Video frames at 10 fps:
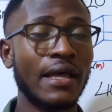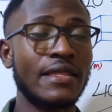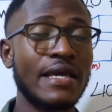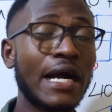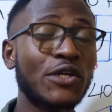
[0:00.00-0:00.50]

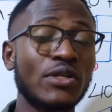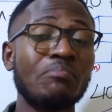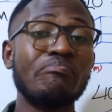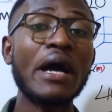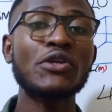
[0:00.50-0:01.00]
There are actually
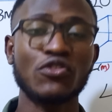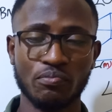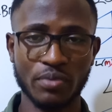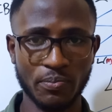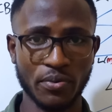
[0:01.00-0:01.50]
a bunch
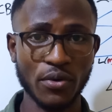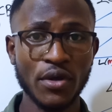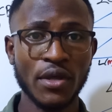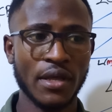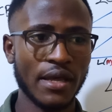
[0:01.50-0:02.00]
of
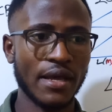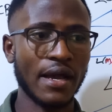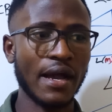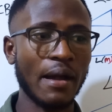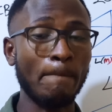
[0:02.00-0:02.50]
people
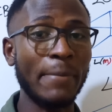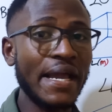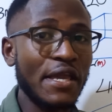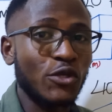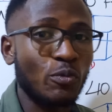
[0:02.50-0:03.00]

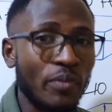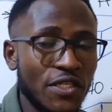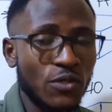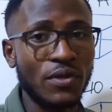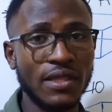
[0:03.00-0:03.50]
buying
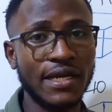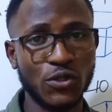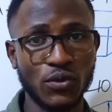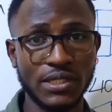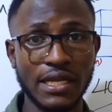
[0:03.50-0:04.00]
space within that
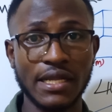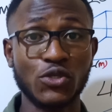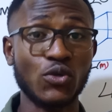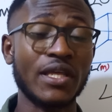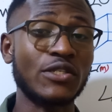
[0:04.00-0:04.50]
container.
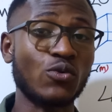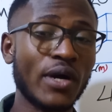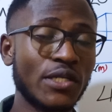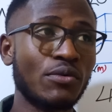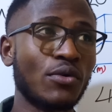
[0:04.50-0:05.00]
So there's
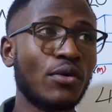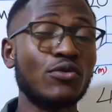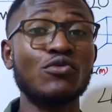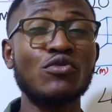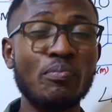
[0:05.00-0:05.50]
what we call
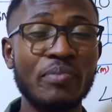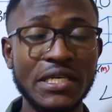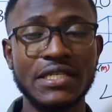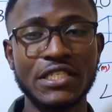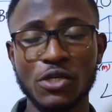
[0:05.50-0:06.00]

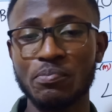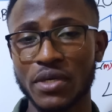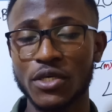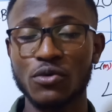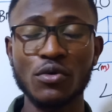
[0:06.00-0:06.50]
groupage
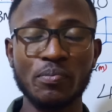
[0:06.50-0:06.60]
shipping.